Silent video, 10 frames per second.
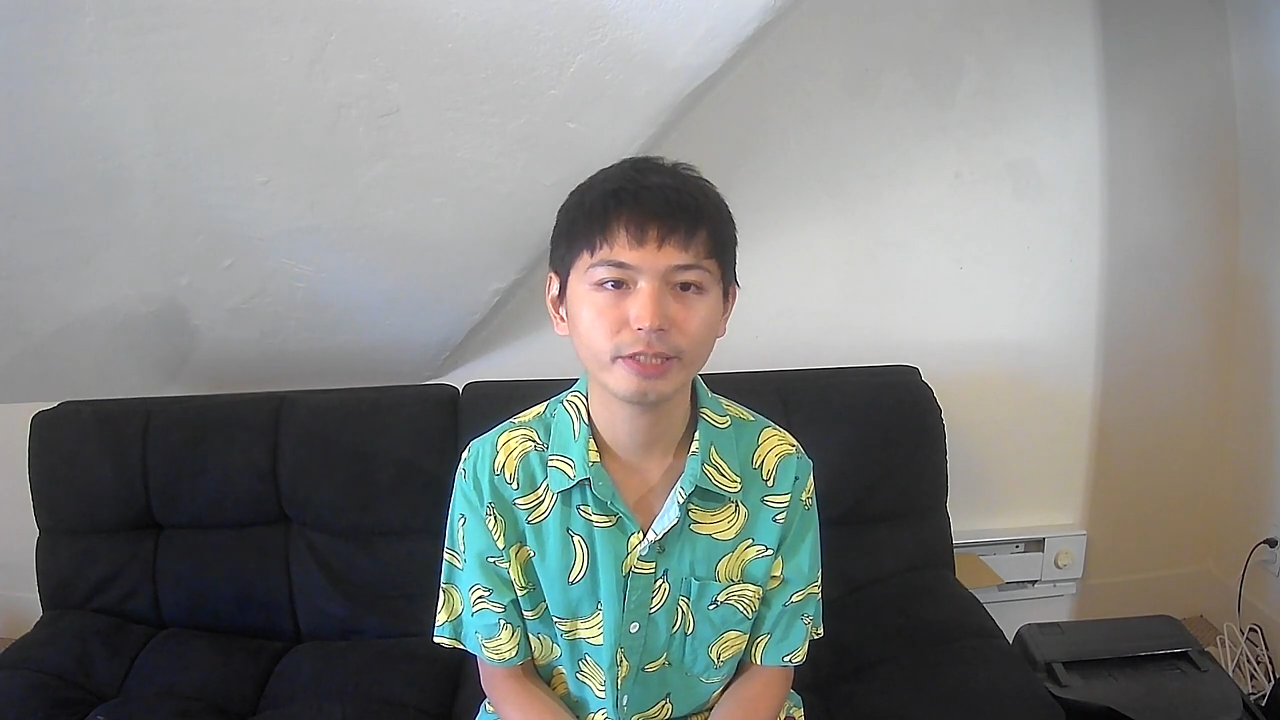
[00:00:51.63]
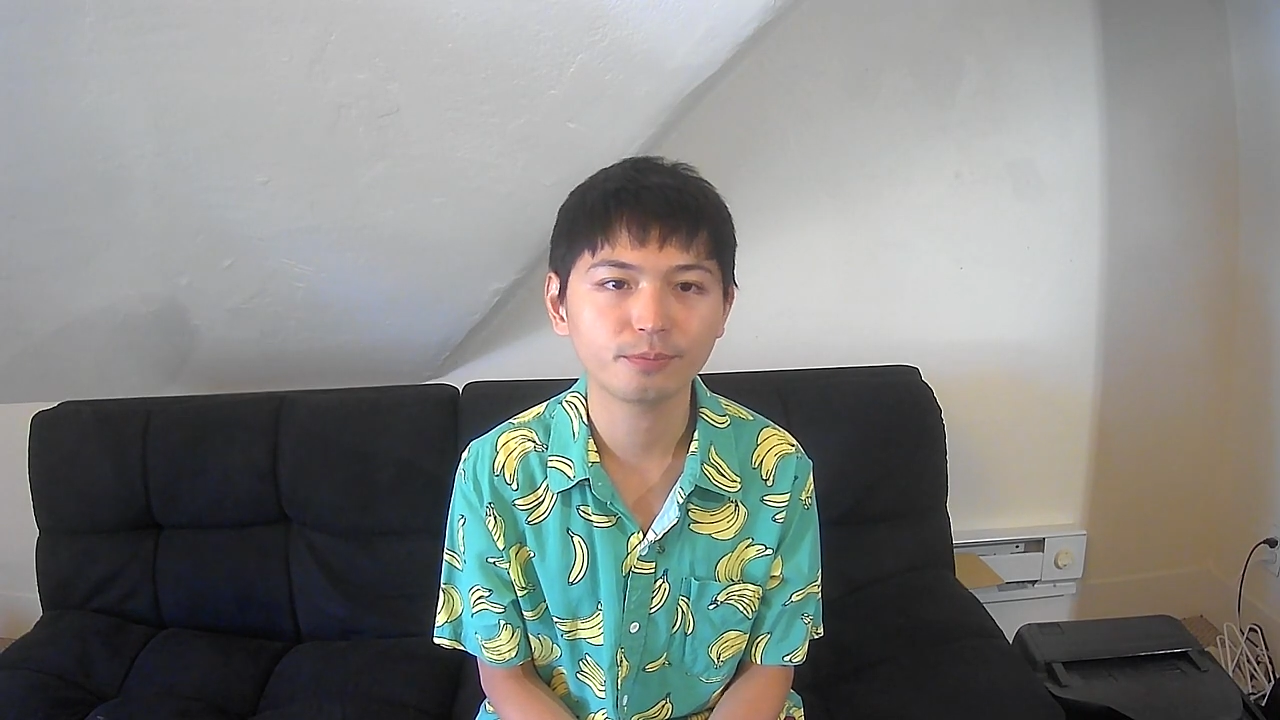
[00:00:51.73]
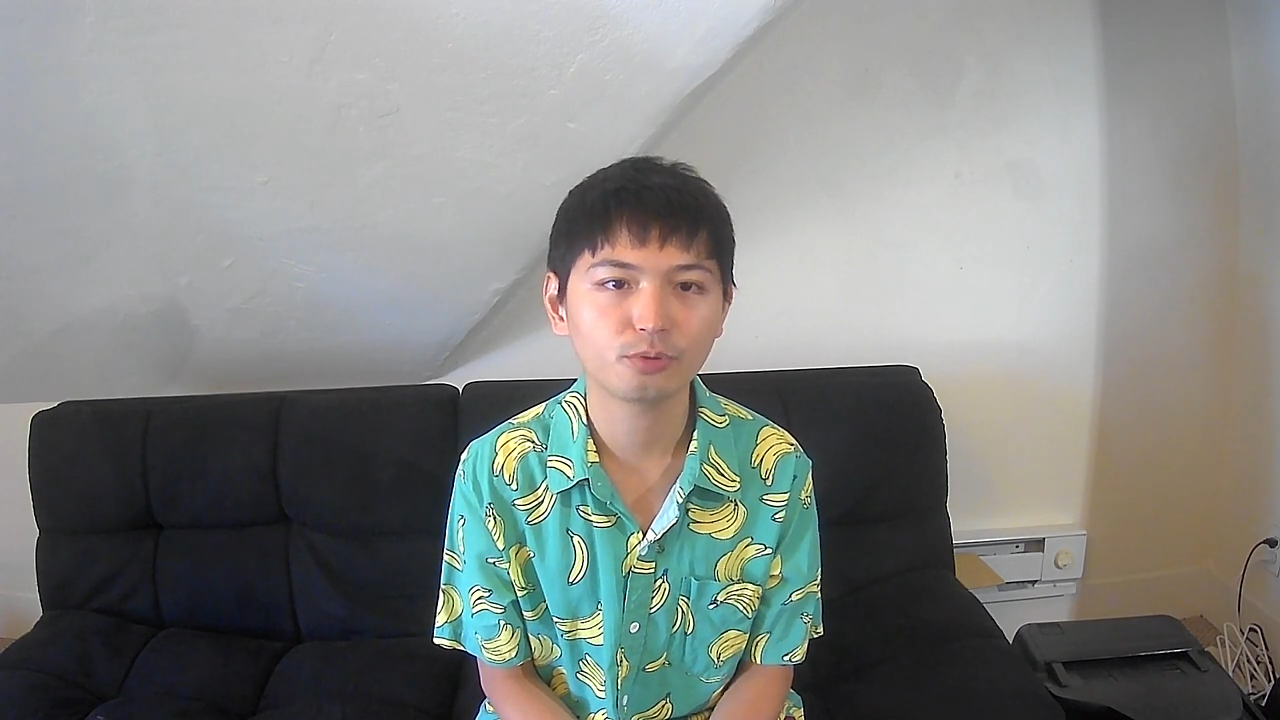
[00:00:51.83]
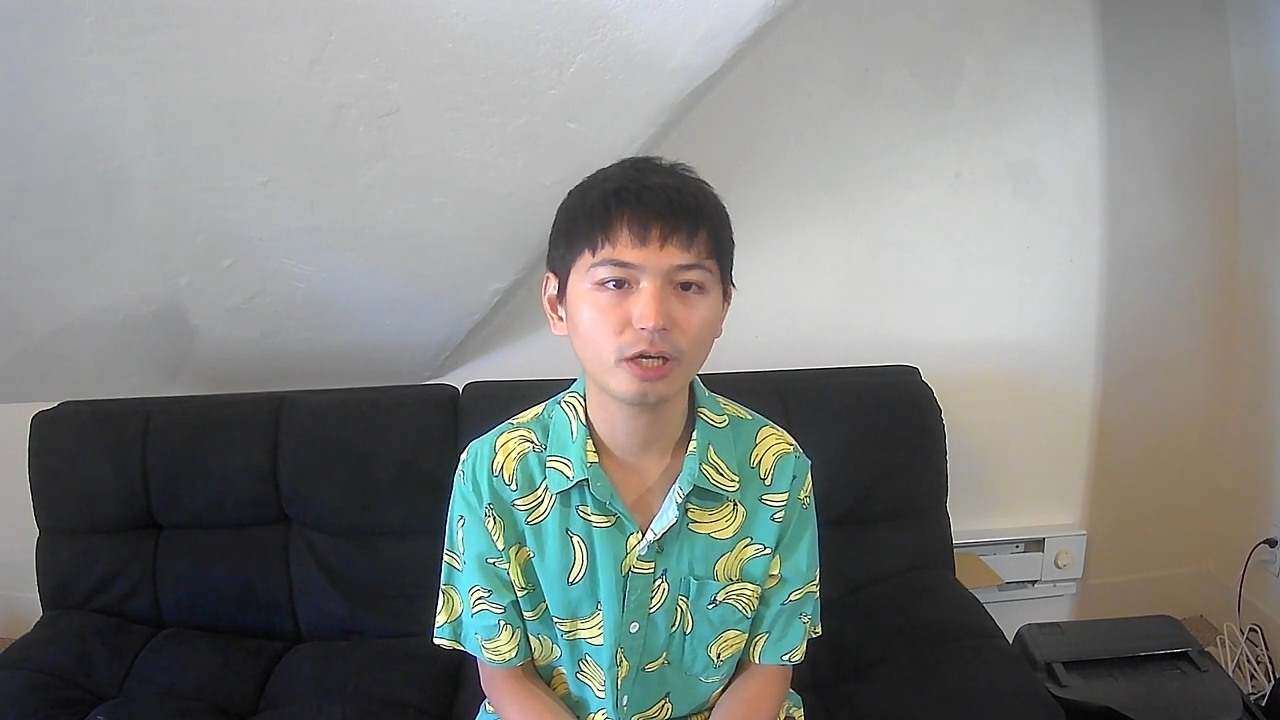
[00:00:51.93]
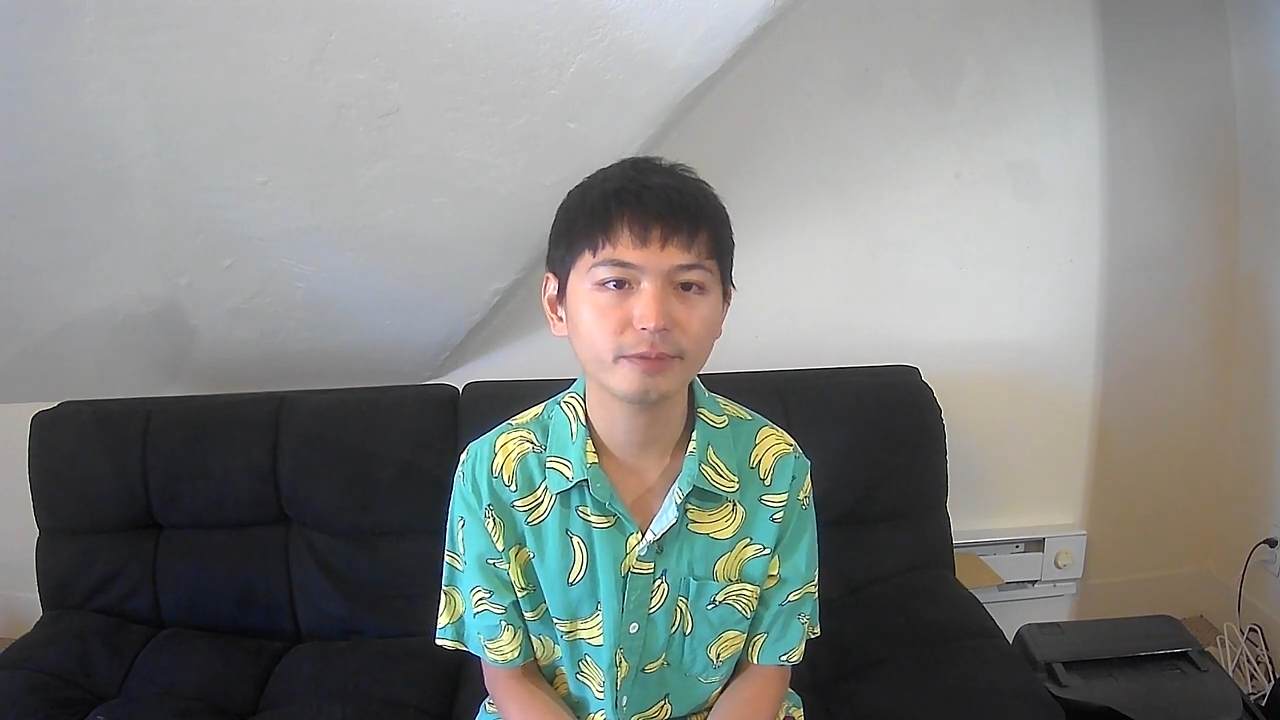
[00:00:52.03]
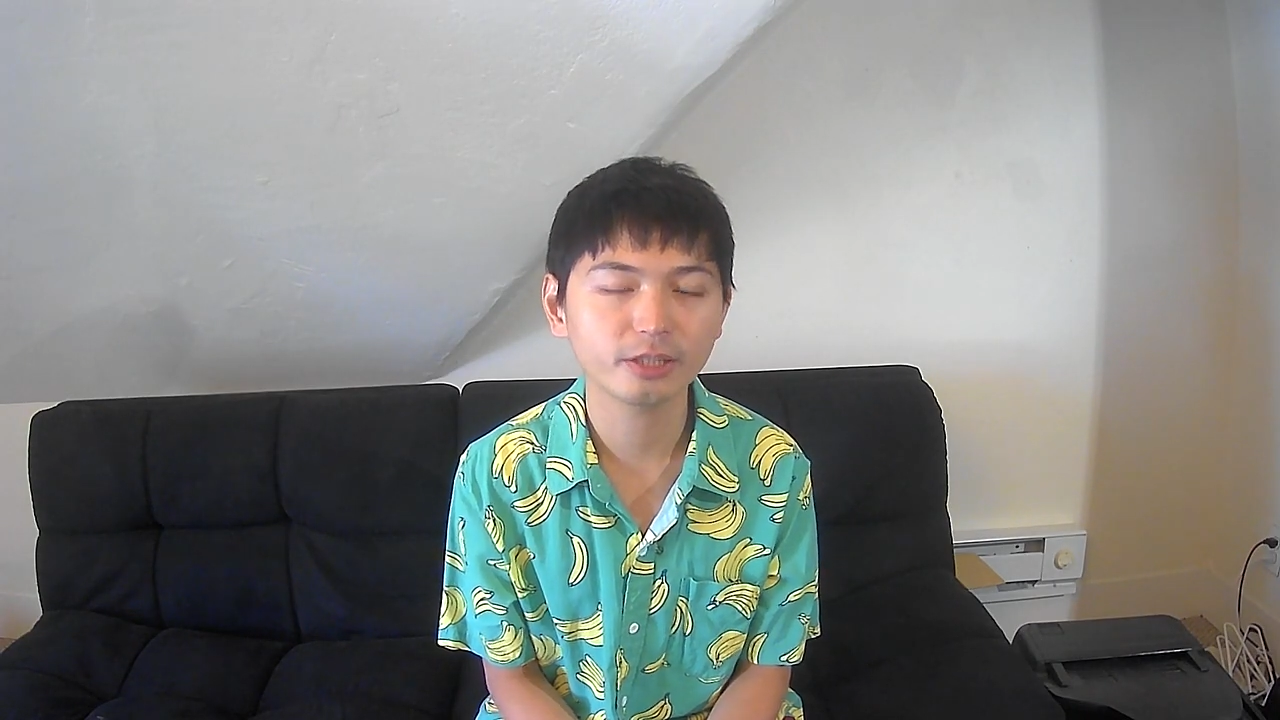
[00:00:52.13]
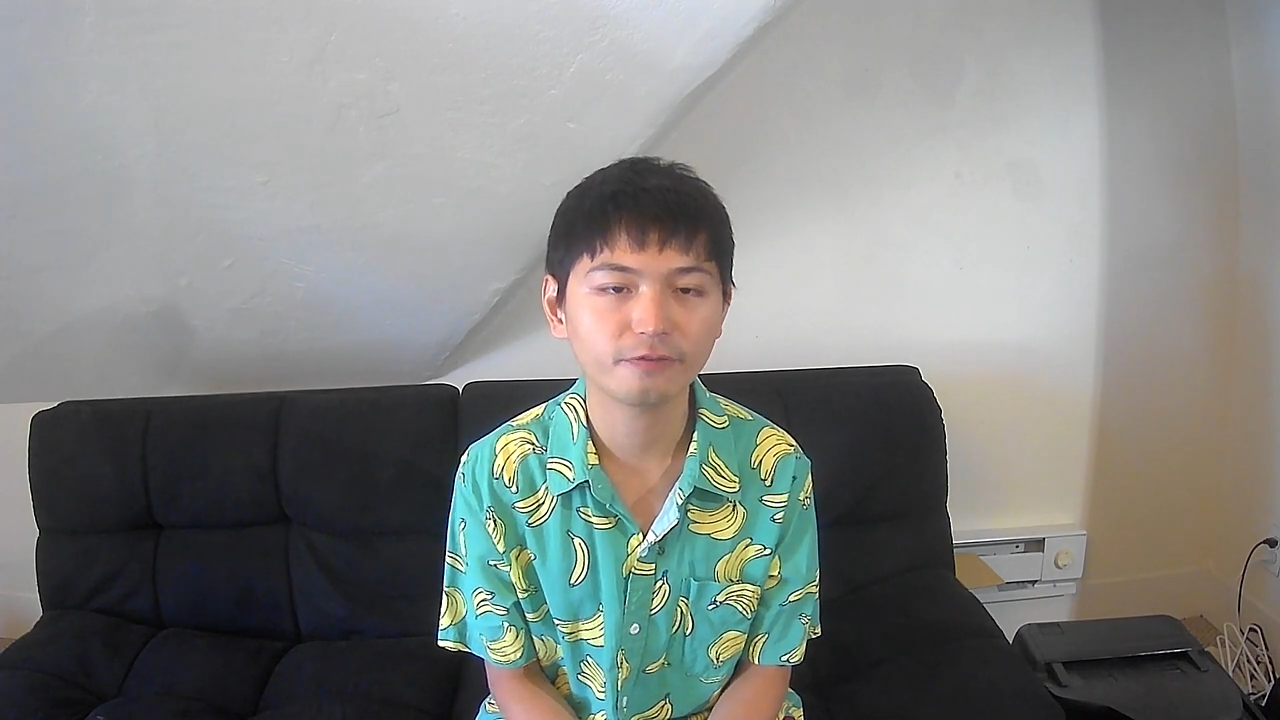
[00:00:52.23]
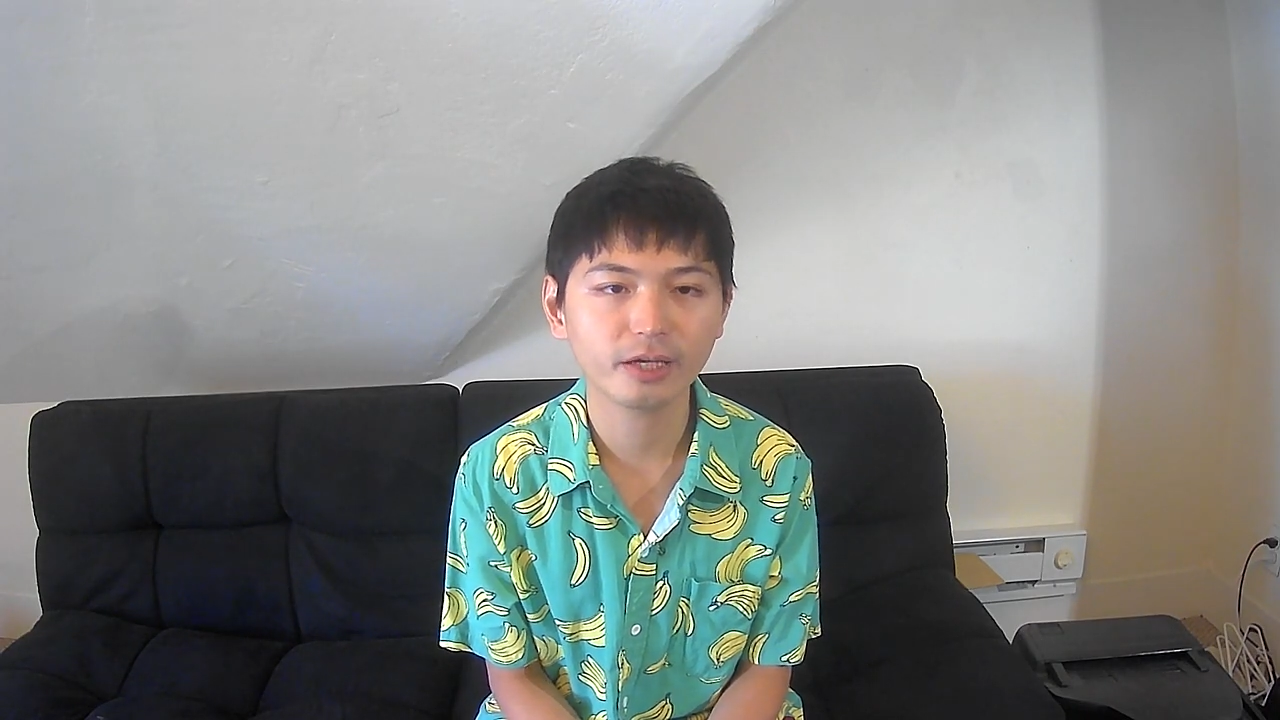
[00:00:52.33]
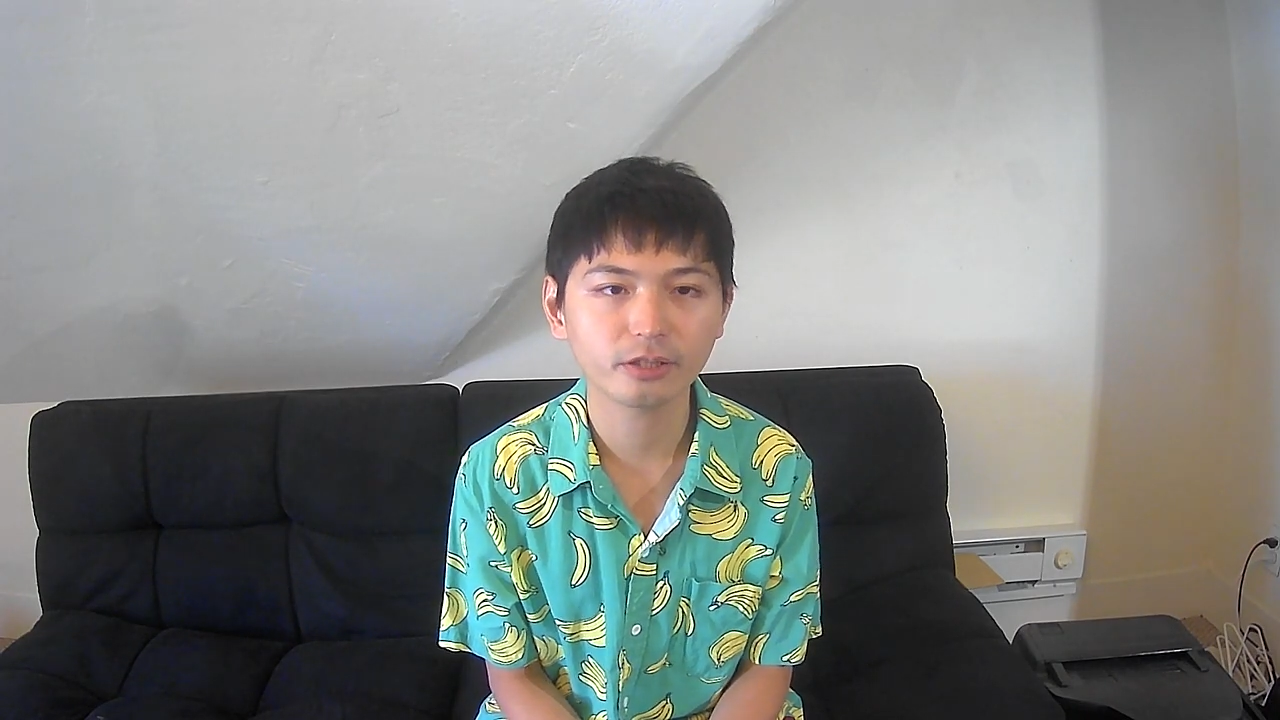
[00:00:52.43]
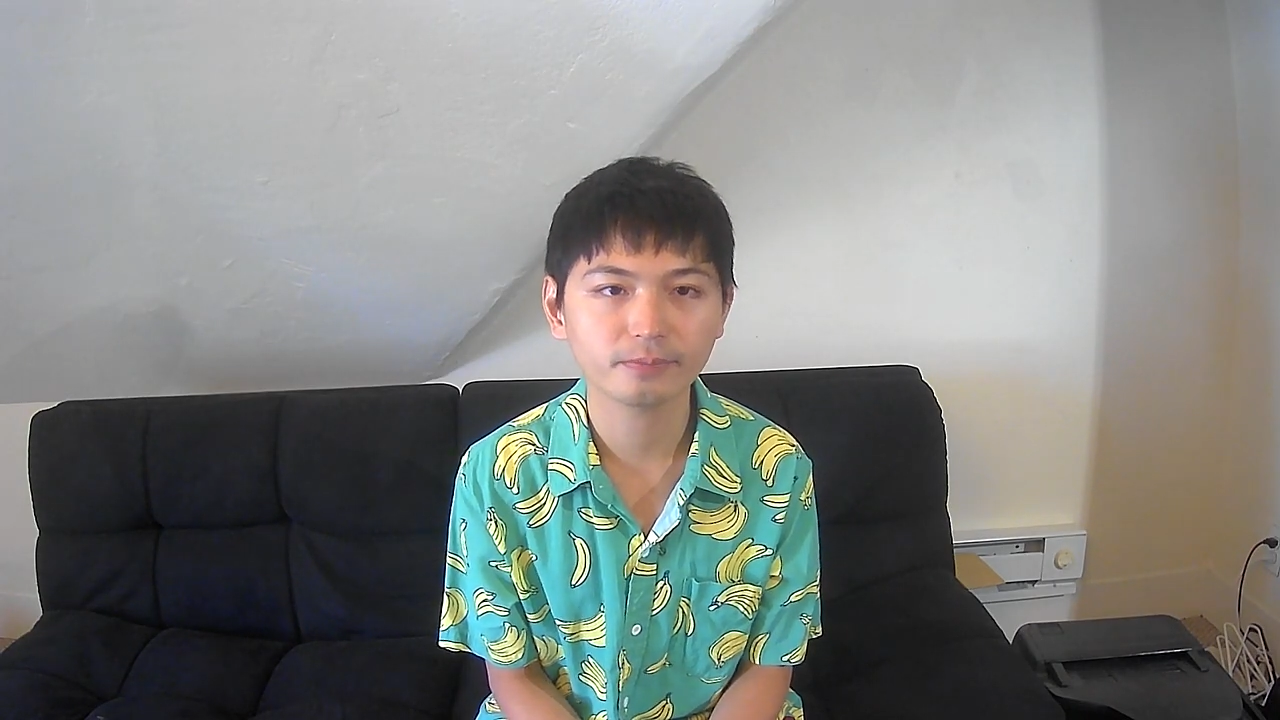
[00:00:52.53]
the problem of other